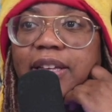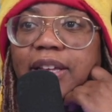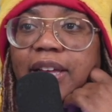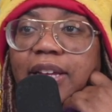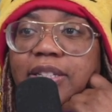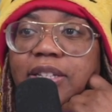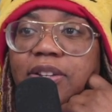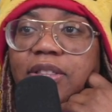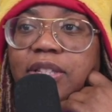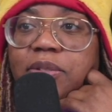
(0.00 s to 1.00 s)
I
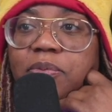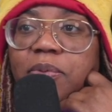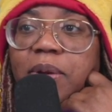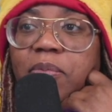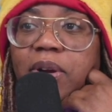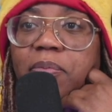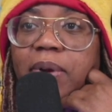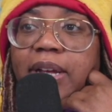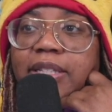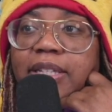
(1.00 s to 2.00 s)
consider this way more
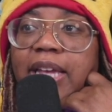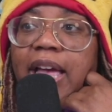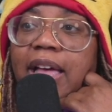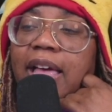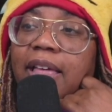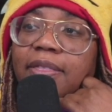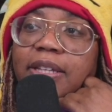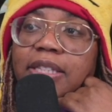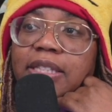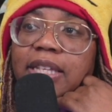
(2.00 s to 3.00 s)
impressive. Yeah,
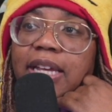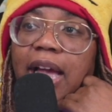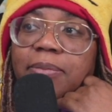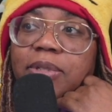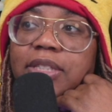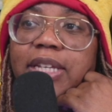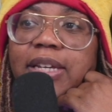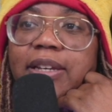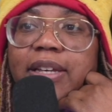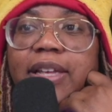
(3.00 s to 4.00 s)
this is
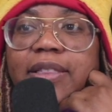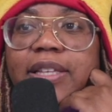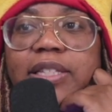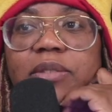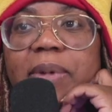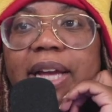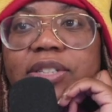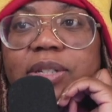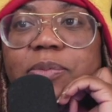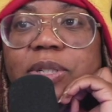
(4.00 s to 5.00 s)
this is
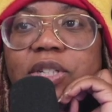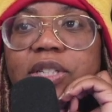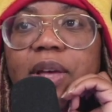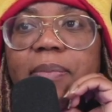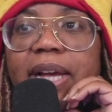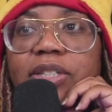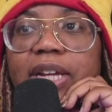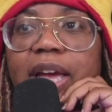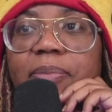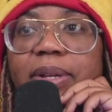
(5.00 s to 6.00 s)
magic. We just saw
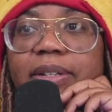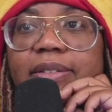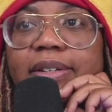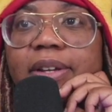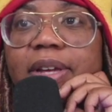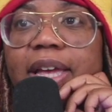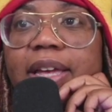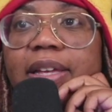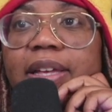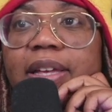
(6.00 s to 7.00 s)
magic happen,
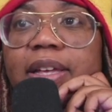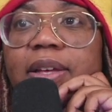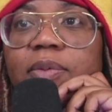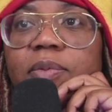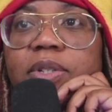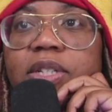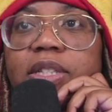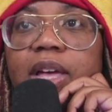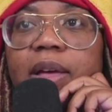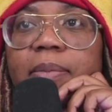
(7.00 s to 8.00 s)
okay? We just
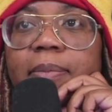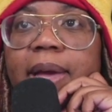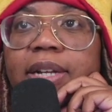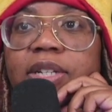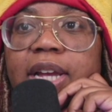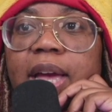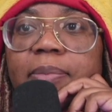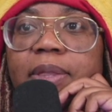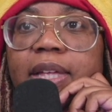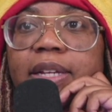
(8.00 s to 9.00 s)
saw magic
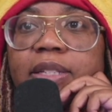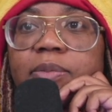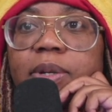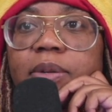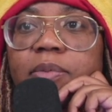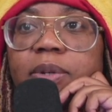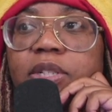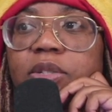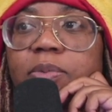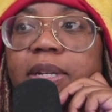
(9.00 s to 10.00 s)
happen. That is what we
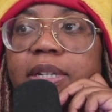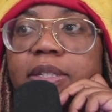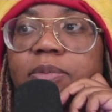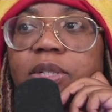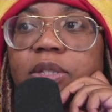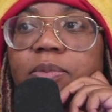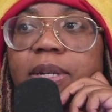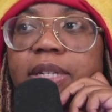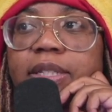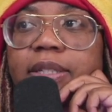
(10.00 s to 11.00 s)
just witnessed. We just
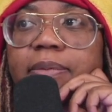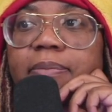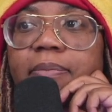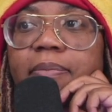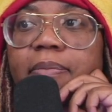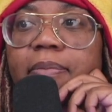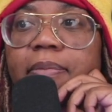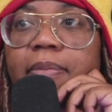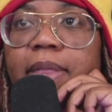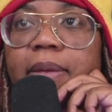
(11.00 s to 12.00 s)
witnessed
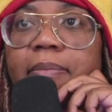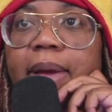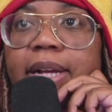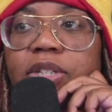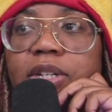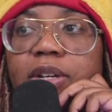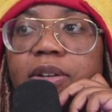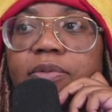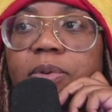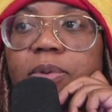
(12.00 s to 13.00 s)
magic
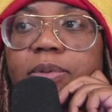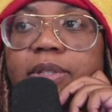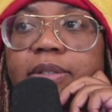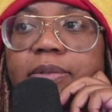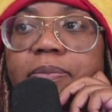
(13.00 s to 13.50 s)
unfold.